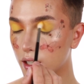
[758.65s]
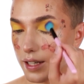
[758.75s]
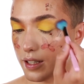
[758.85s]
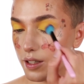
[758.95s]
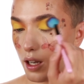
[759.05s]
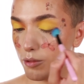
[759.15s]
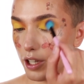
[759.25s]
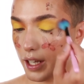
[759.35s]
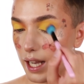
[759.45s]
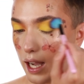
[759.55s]
And to start
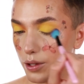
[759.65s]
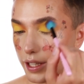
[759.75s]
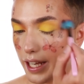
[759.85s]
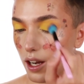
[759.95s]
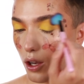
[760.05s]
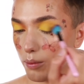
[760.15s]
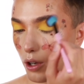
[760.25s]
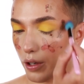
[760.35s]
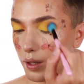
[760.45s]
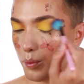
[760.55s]
bringing out the yellow, I'm
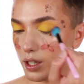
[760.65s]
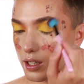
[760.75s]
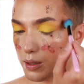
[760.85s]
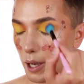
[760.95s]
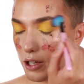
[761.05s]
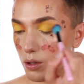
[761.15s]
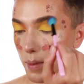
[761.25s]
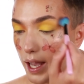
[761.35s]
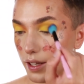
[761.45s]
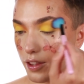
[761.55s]
going in with a Spectrum
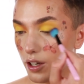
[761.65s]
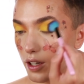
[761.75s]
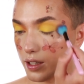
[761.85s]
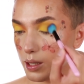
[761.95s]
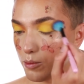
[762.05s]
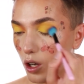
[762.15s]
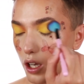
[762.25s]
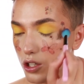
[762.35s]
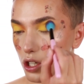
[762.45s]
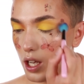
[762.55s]
A30
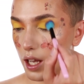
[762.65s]
brush,